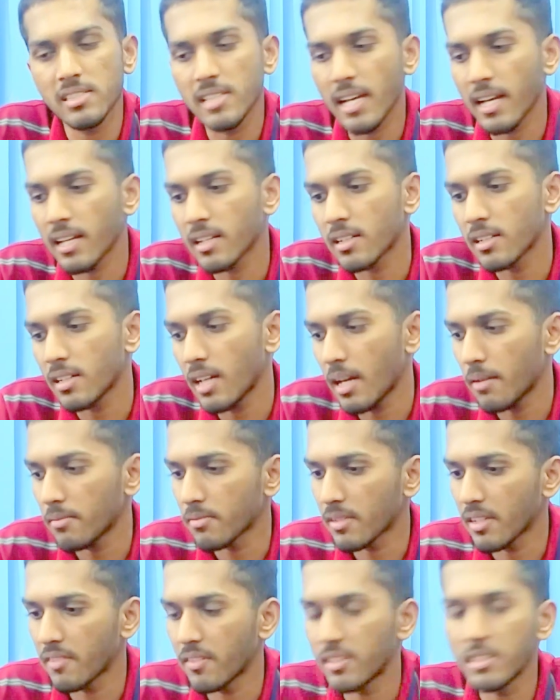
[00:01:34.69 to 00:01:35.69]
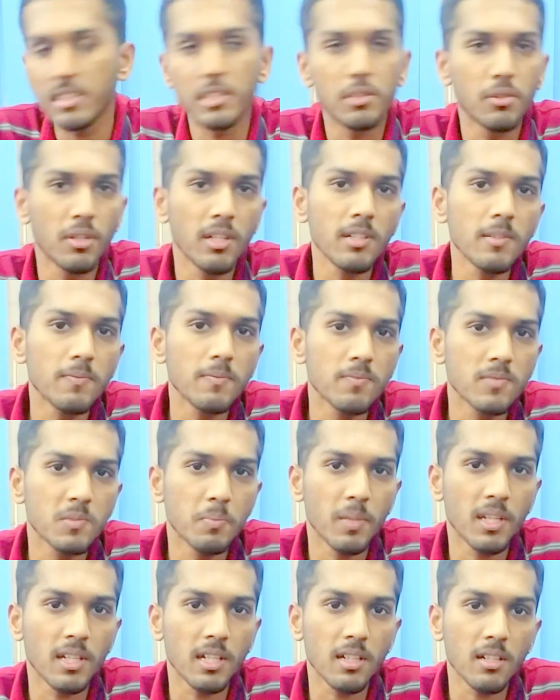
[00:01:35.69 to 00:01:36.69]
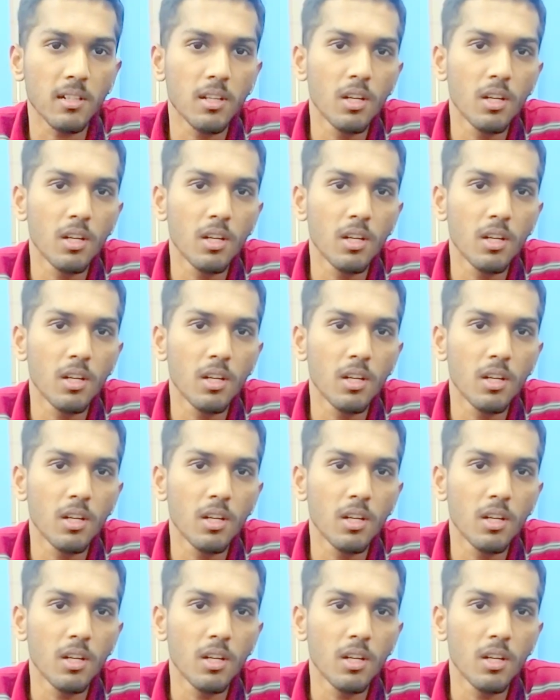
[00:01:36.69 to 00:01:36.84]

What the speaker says: jack. I'm given to a speaker.